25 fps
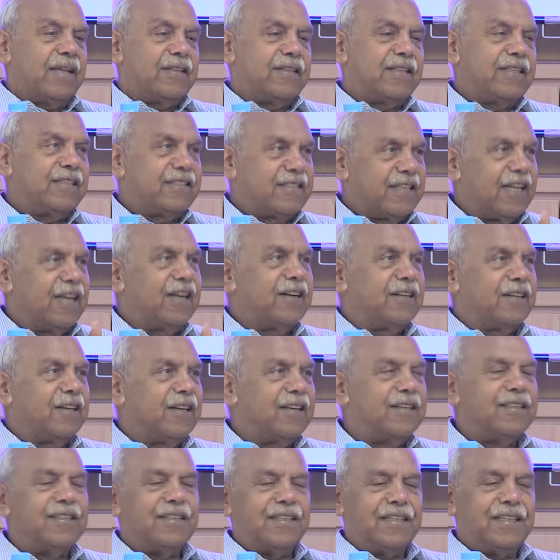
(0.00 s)
This is a
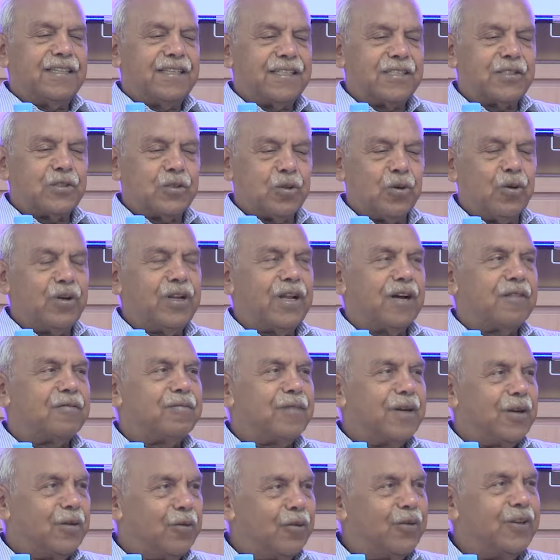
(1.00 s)
little story of
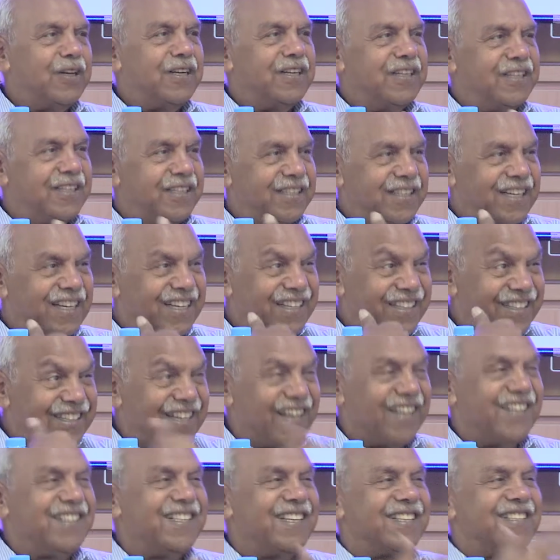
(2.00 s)
my own
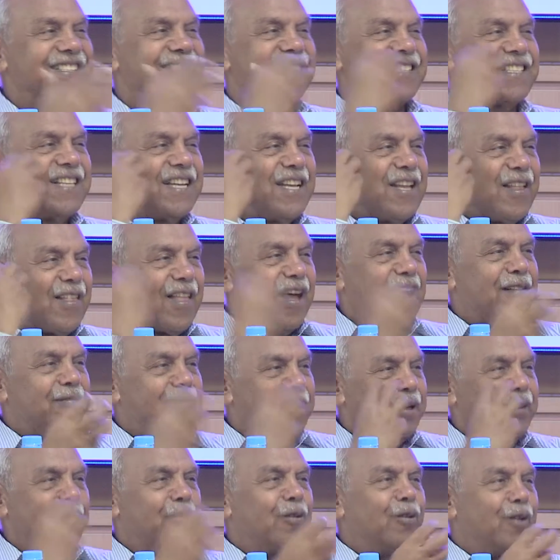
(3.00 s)
indulgence of
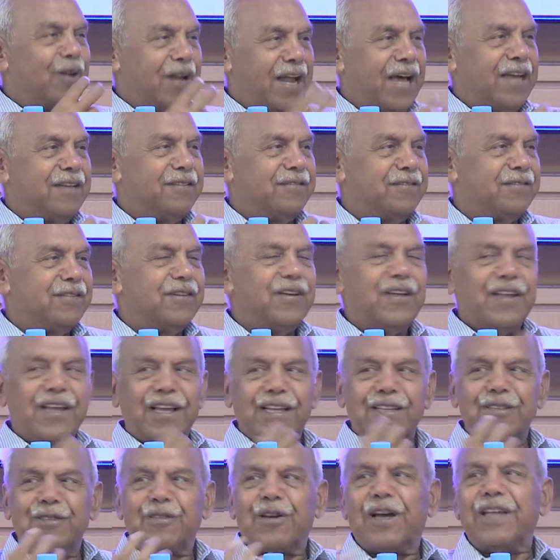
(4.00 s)
my own life,
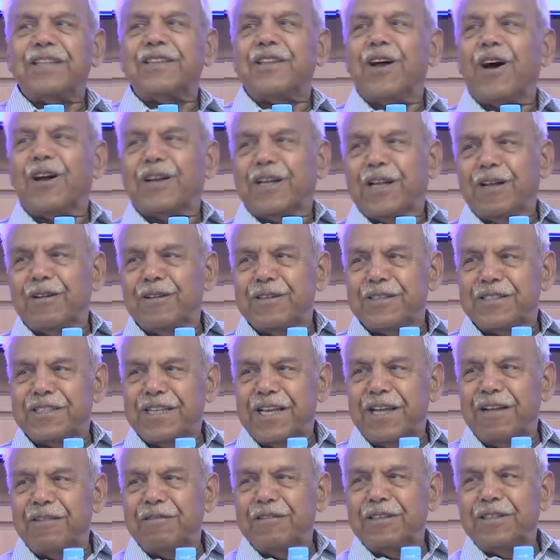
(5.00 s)
so I thought I will
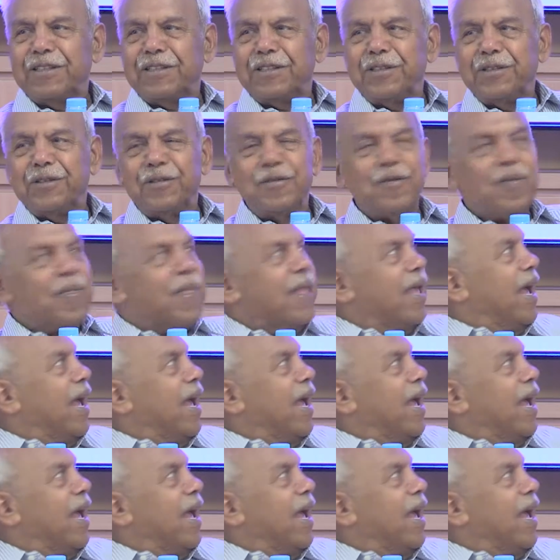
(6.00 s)
share with you.